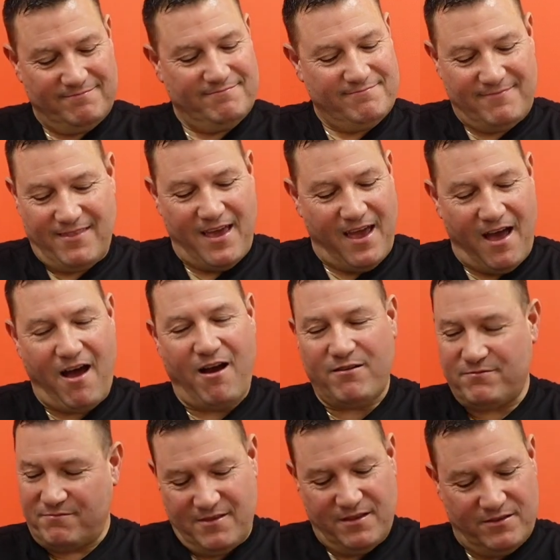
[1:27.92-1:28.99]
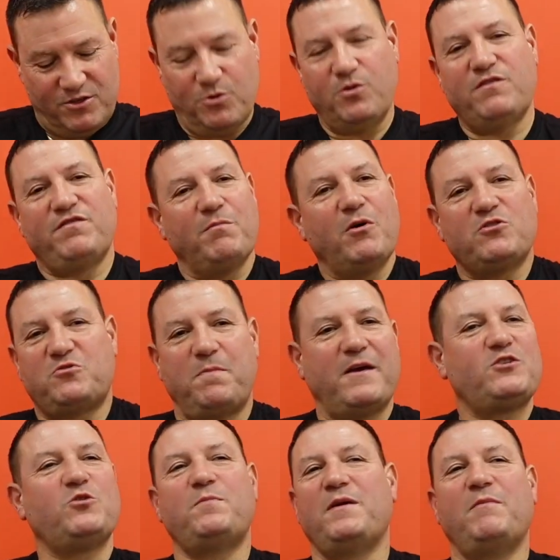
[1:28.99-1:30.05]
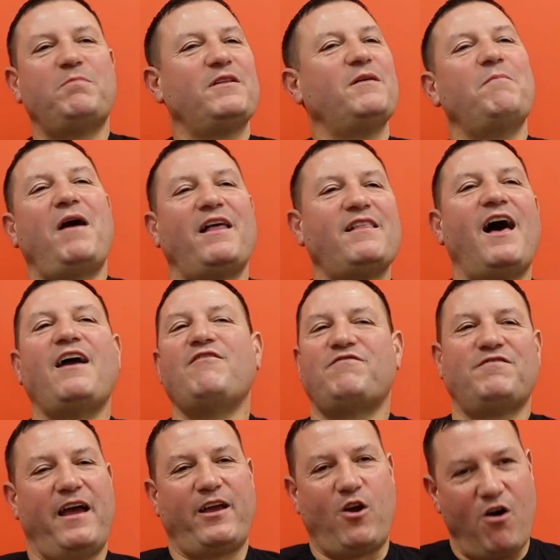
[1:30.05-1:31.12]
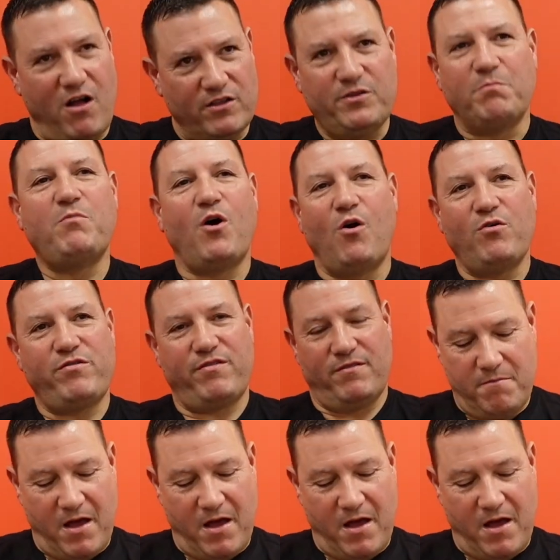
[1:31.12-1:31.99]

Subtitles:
They are the two of the most special people in my life. I called them both.